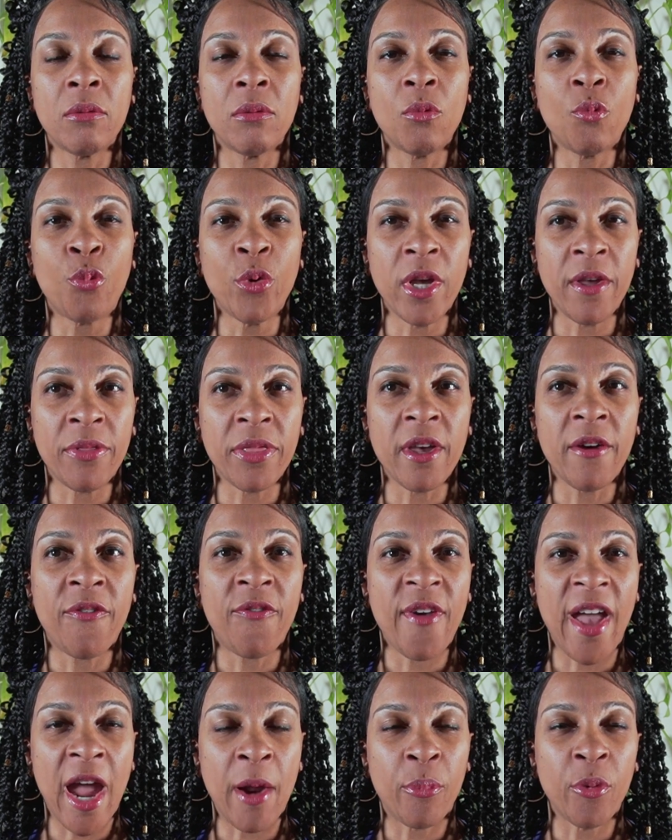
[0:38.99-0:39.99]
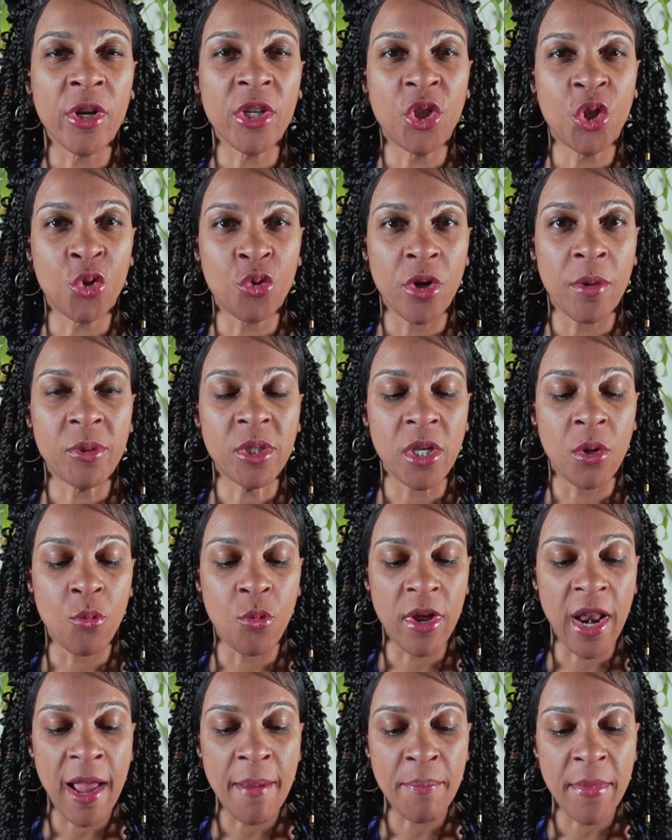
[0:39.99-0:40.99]
width of fabric strips. And
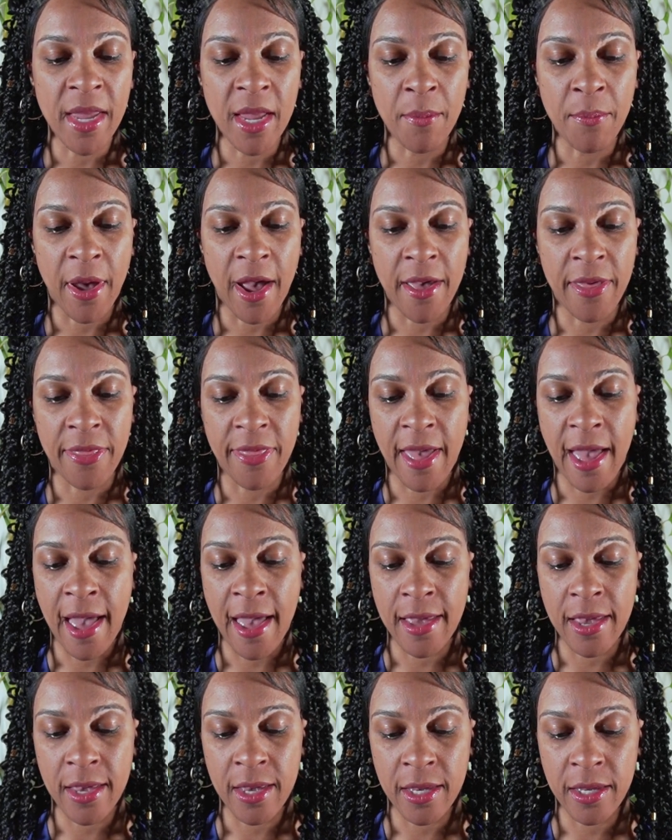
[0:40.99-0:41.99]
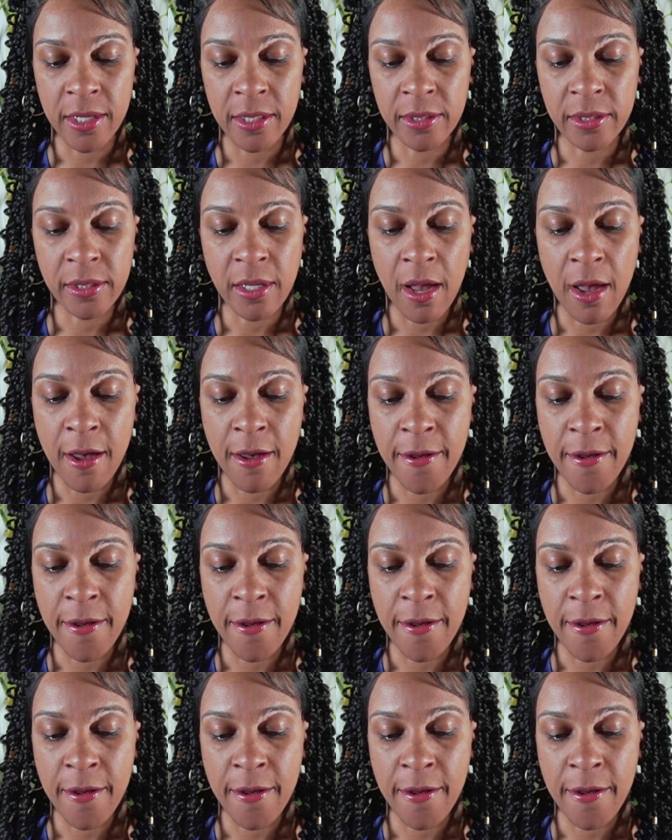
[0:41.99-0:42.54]
what I mean by that is